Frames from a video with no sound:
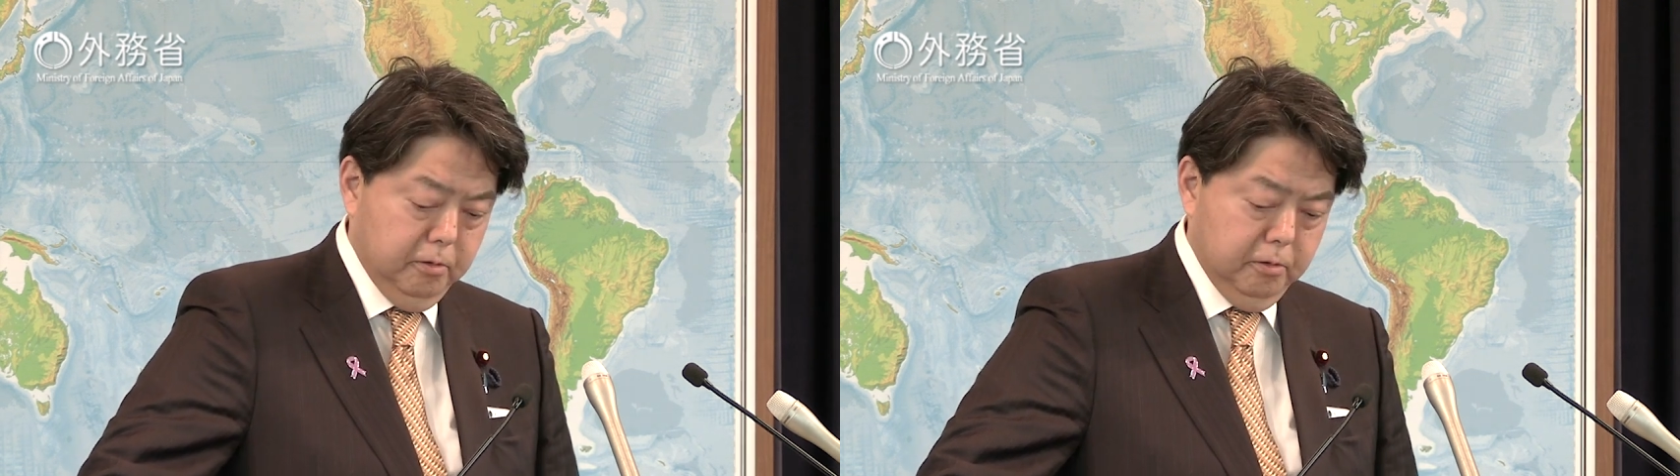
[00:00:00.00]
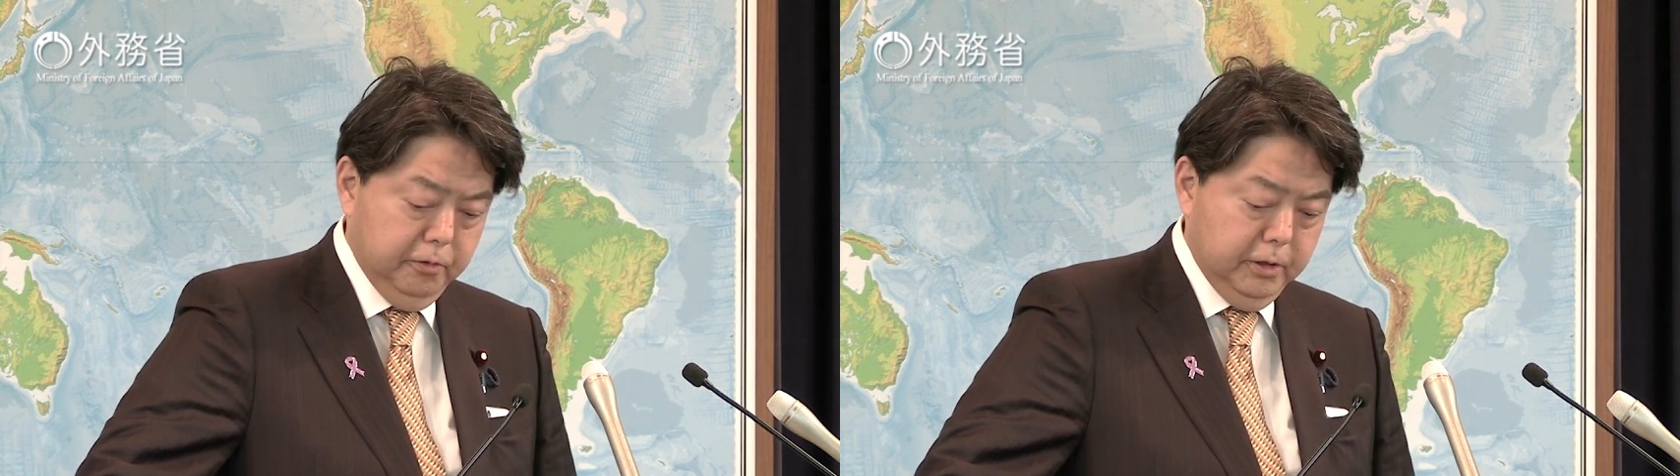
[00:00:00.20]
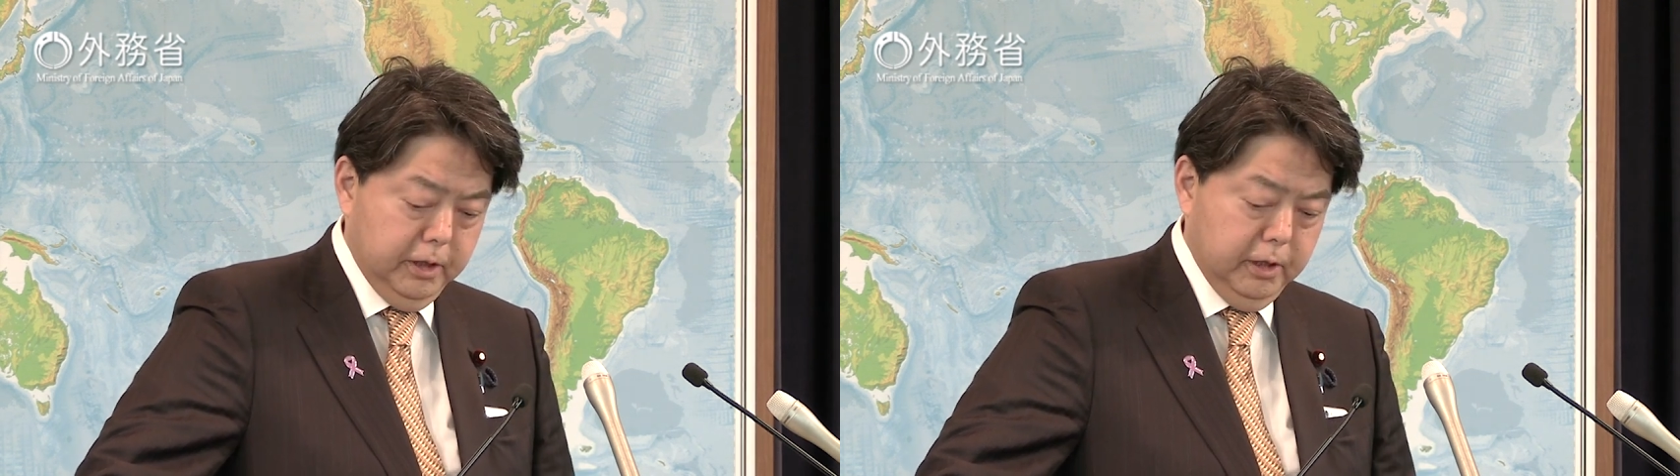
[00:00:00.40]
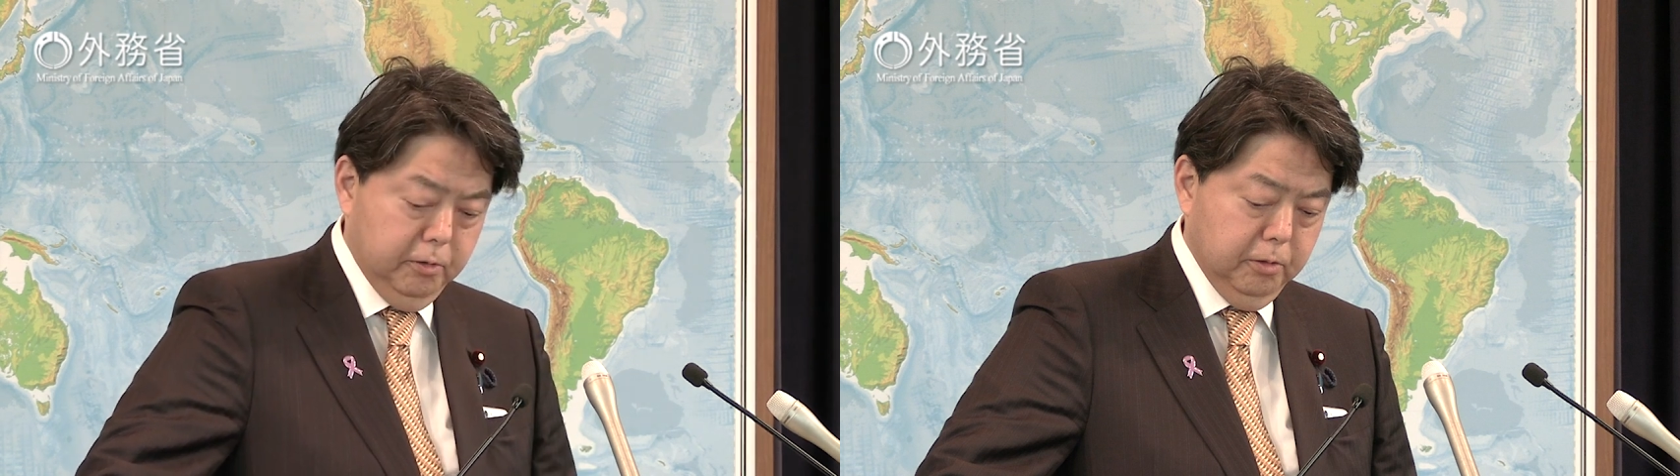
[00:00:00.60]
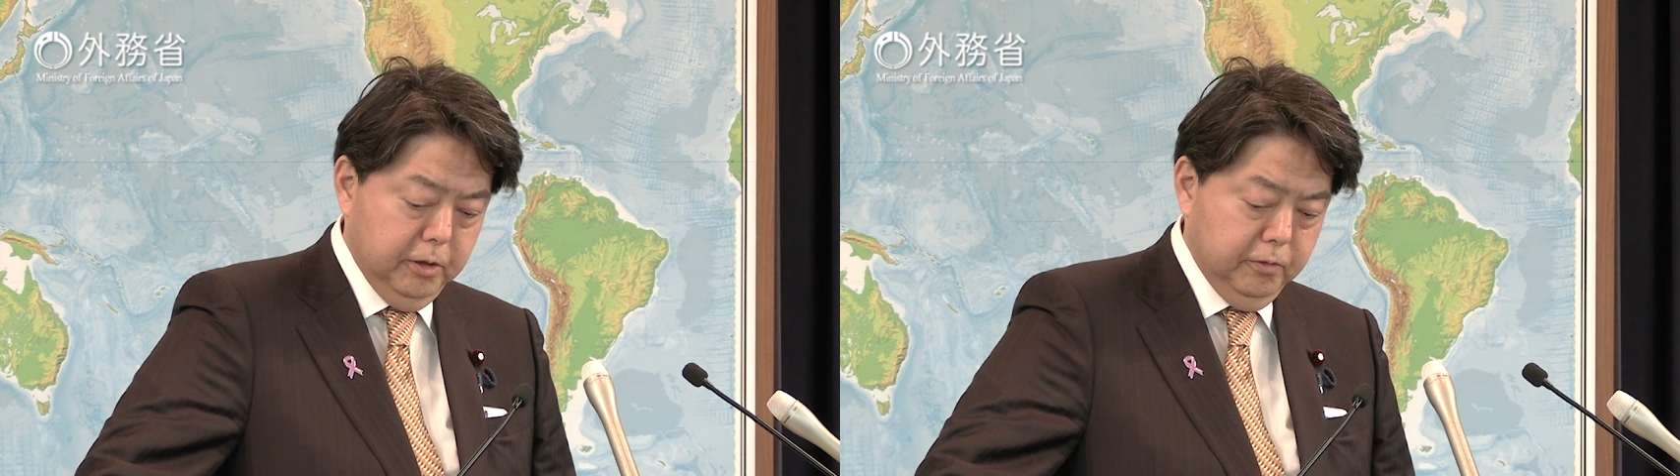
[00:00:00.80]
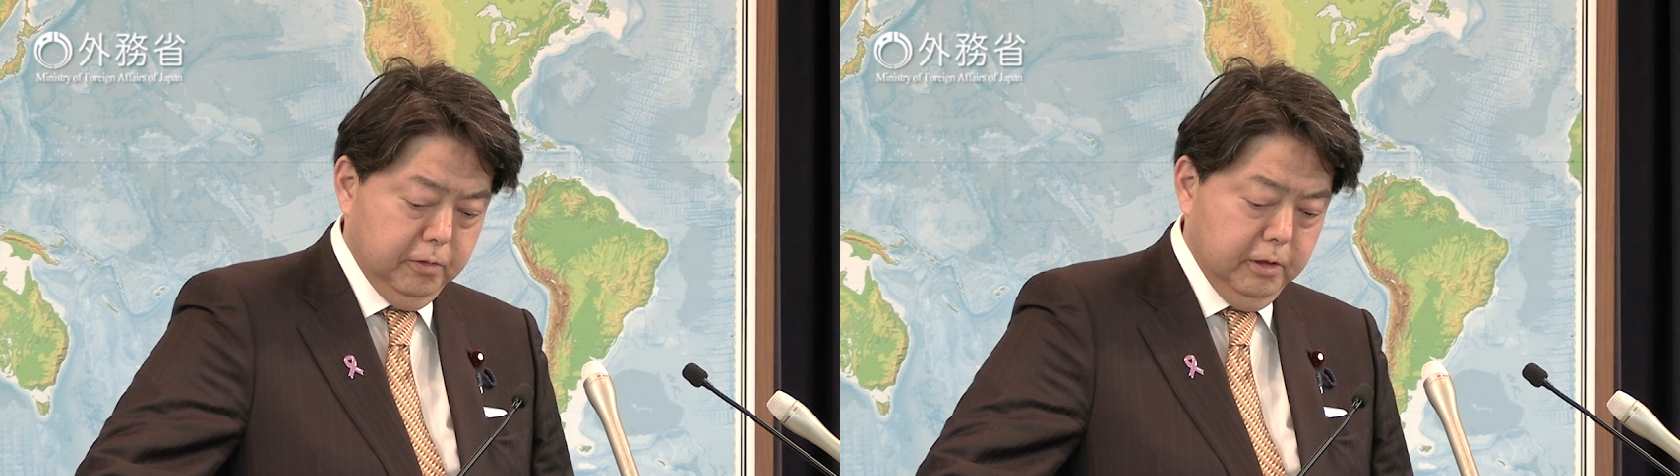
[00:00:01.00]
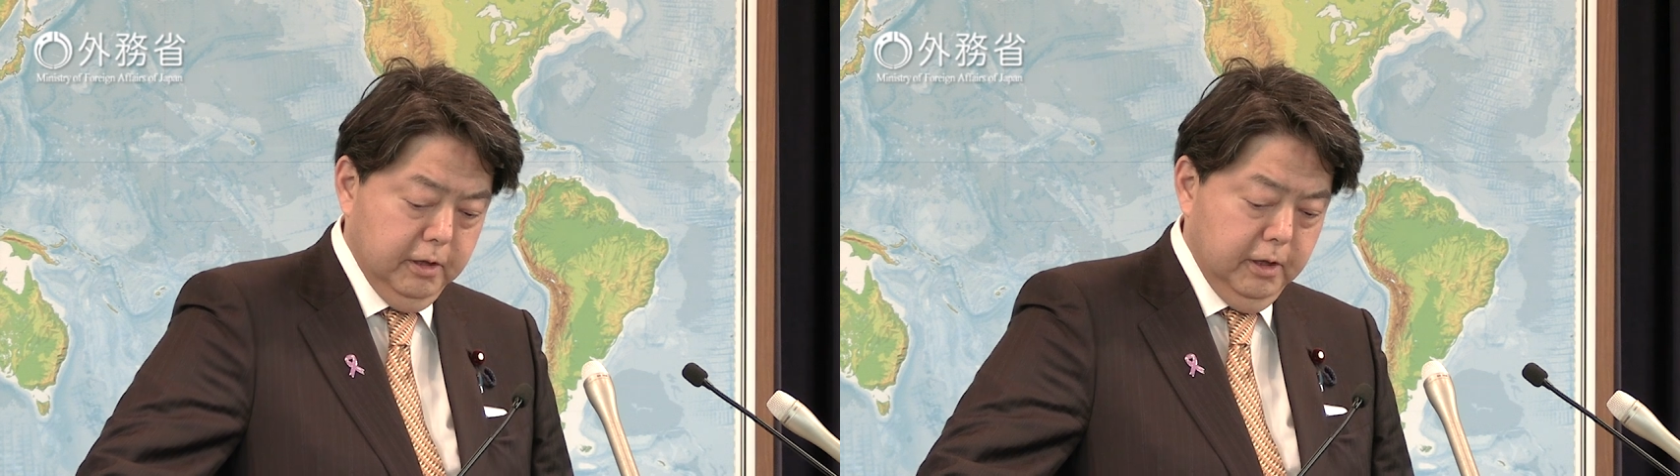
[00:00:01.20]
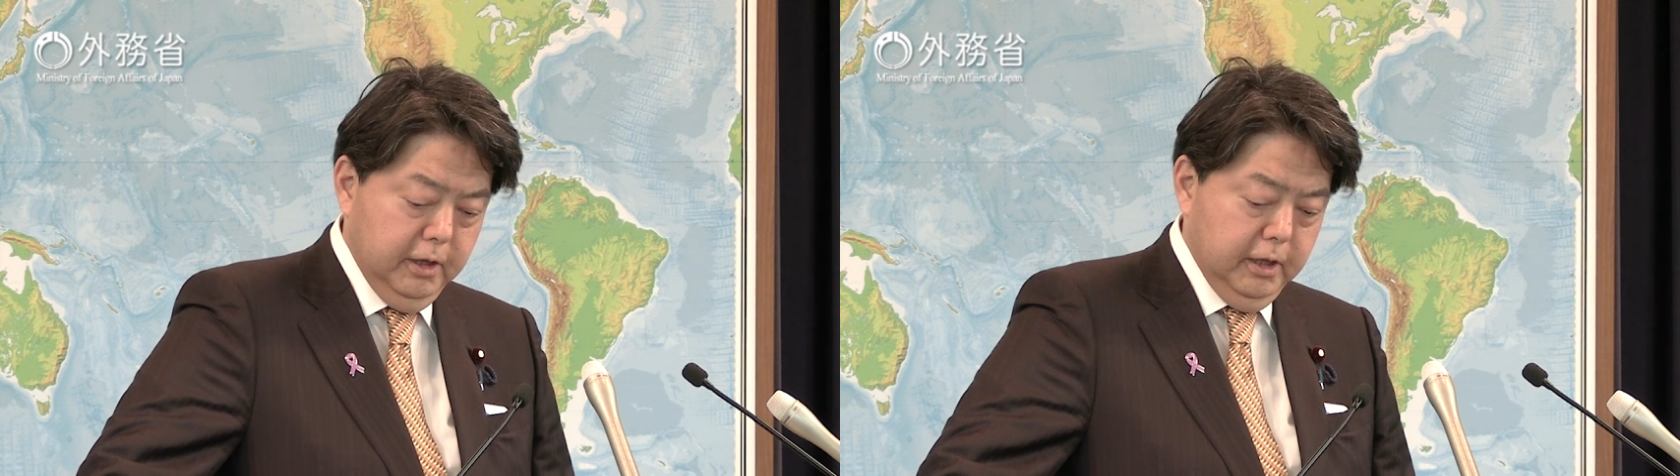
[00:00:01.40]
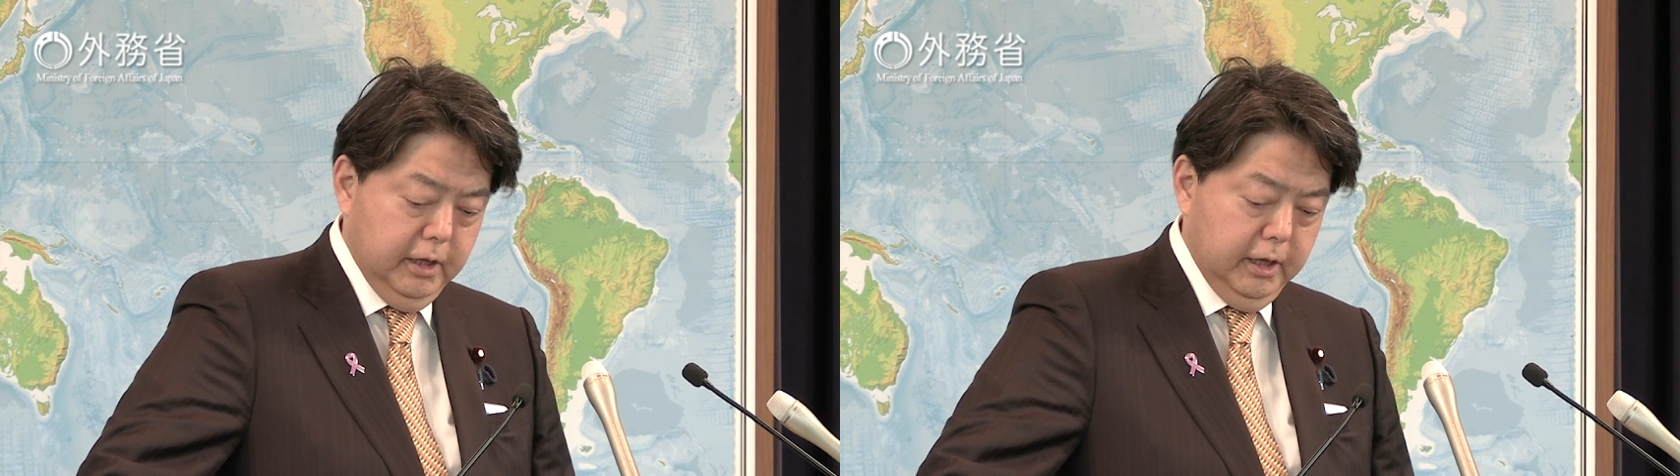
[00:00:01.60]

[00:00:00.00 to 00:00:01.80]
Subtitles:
we are